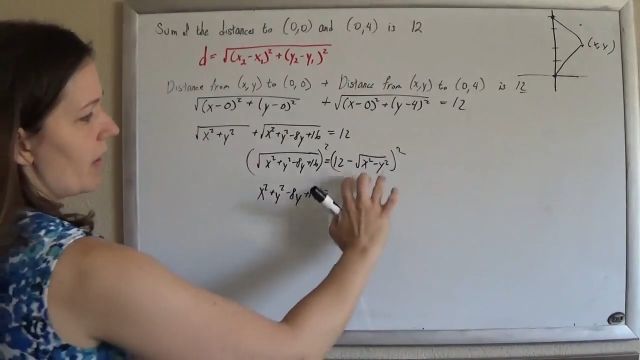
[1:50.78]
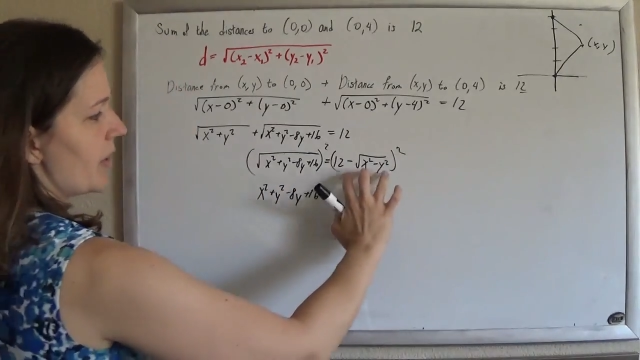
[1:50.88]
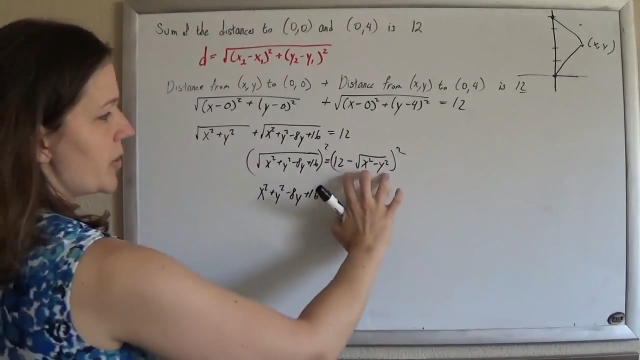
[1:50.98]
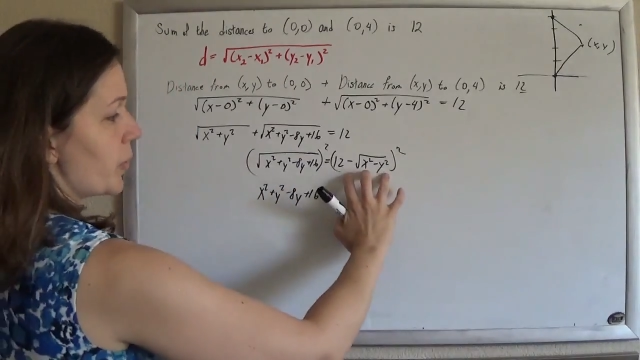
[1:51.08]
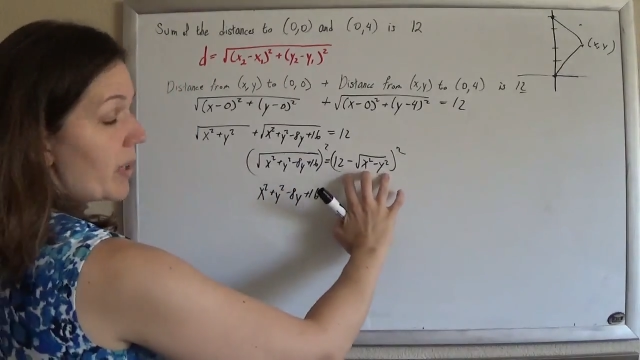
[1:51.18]

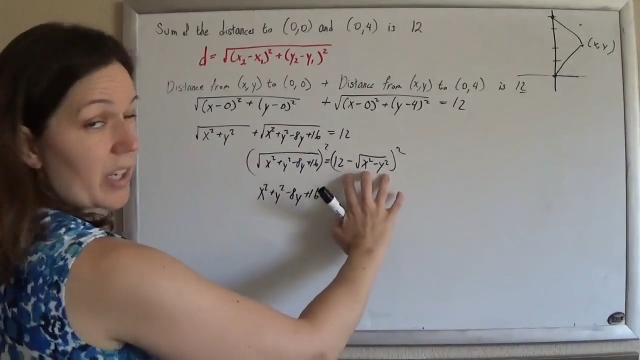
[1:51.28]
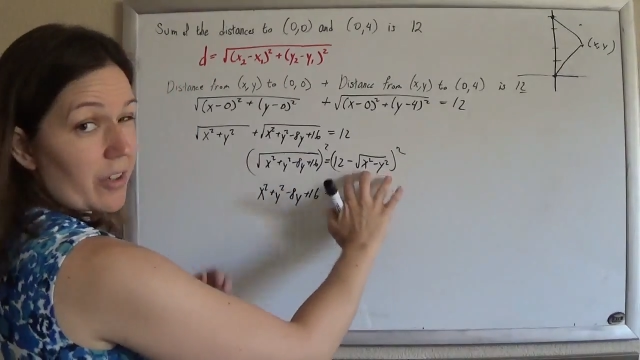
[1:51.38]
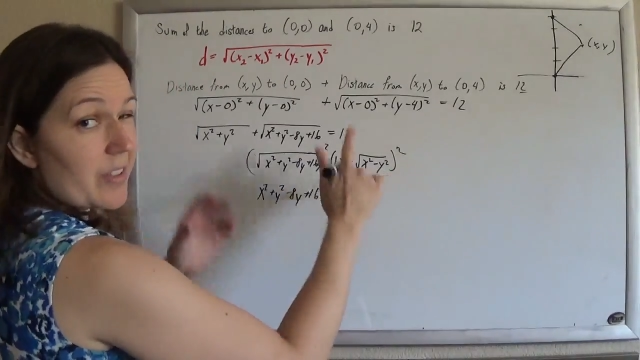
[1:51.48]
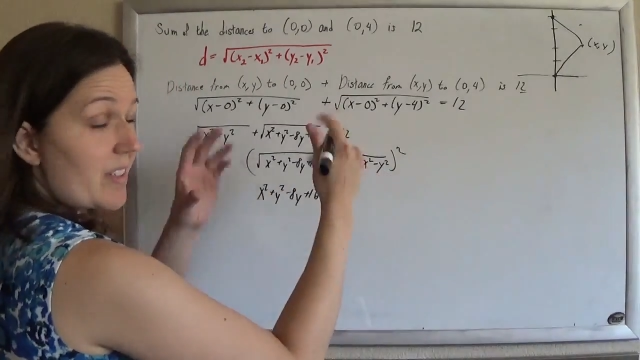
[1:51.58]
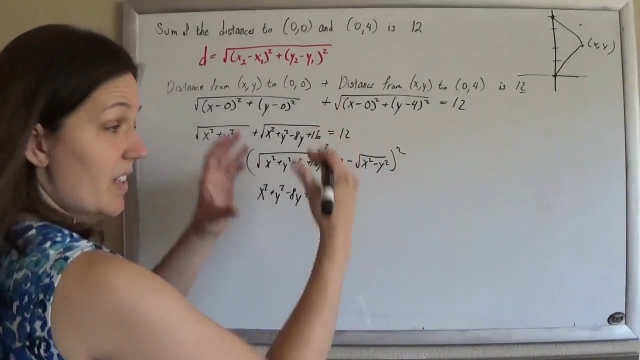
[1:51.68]
This one
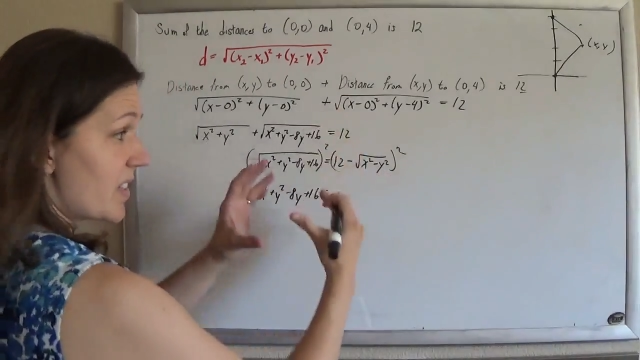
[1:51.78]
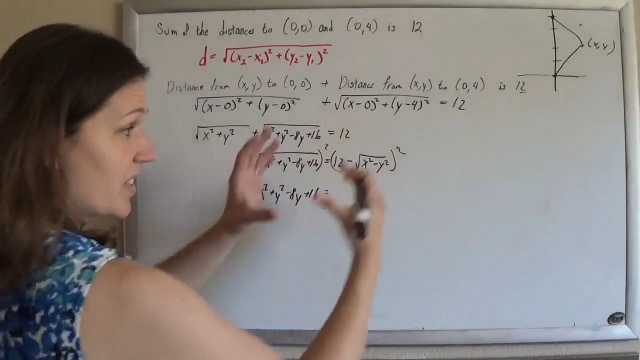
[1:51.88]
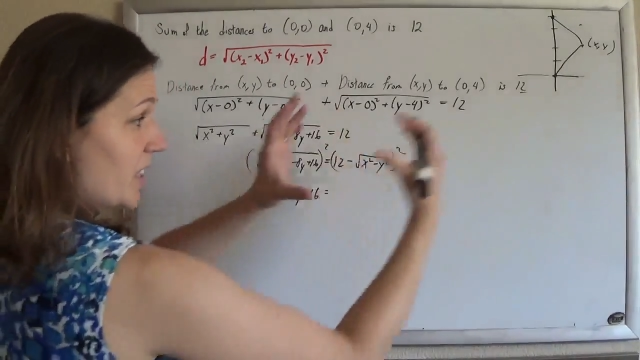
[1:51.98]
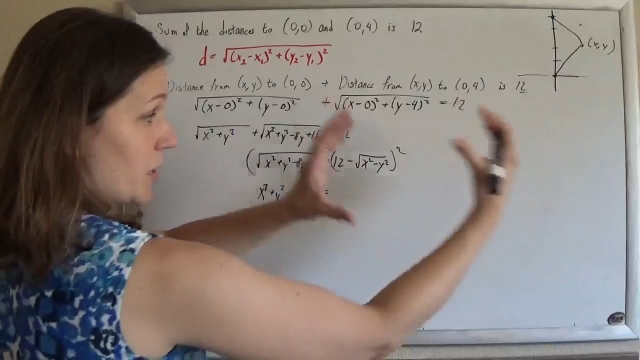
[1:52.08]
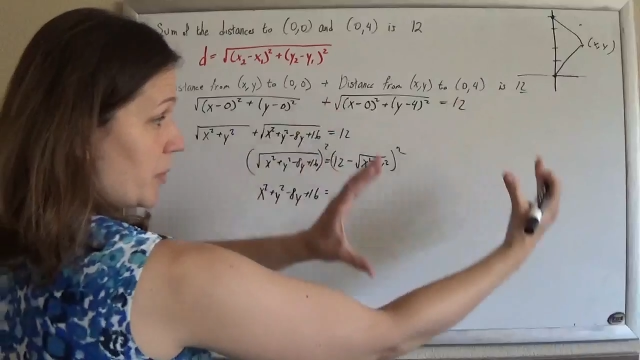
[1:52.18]
here does
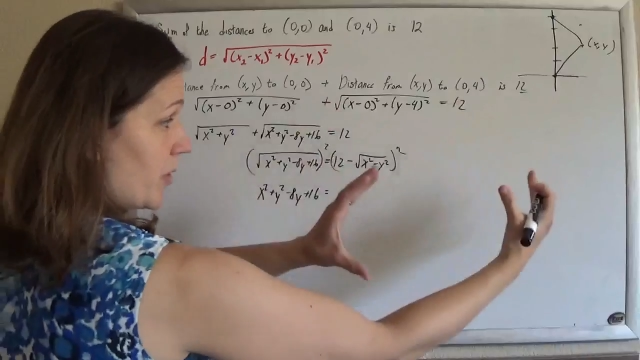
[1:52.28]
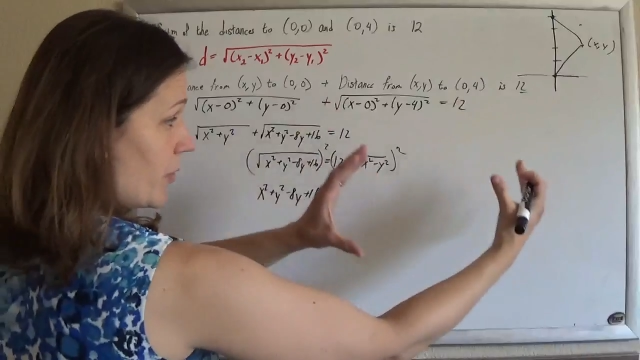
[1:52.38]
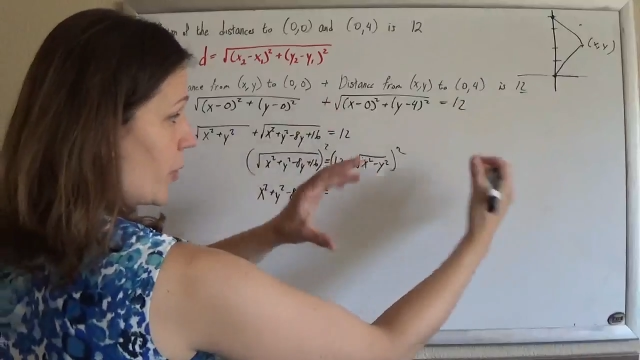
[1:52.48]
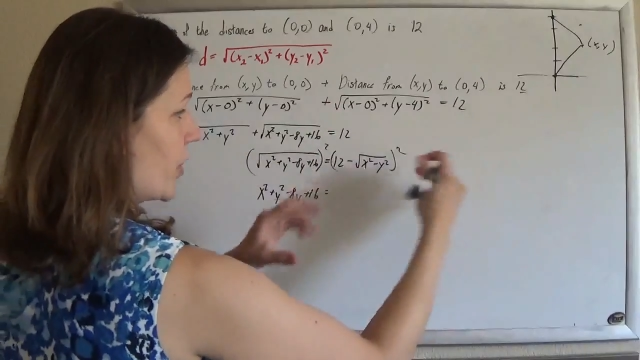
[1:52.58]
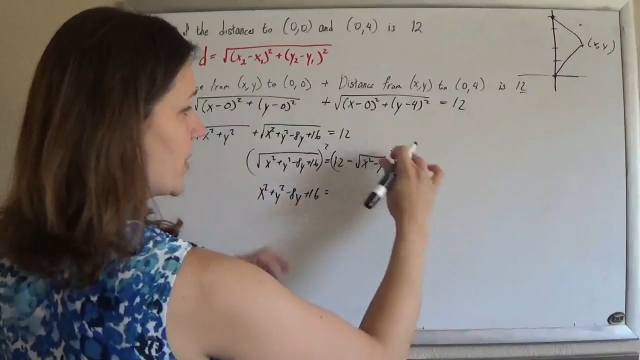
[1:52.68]
need to be
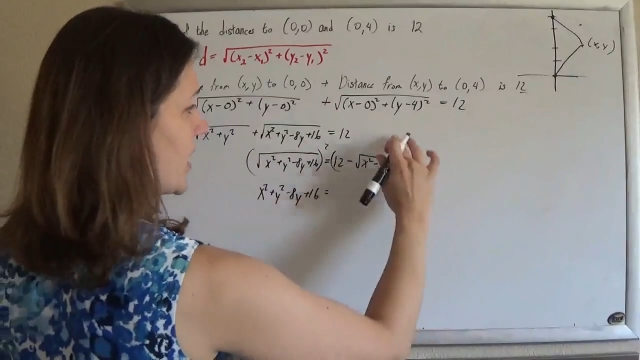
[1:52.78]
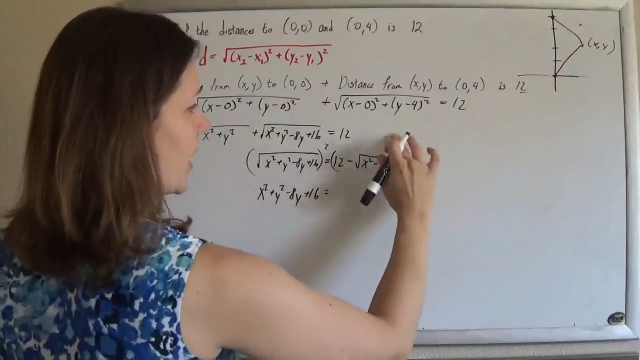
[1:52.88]
foiled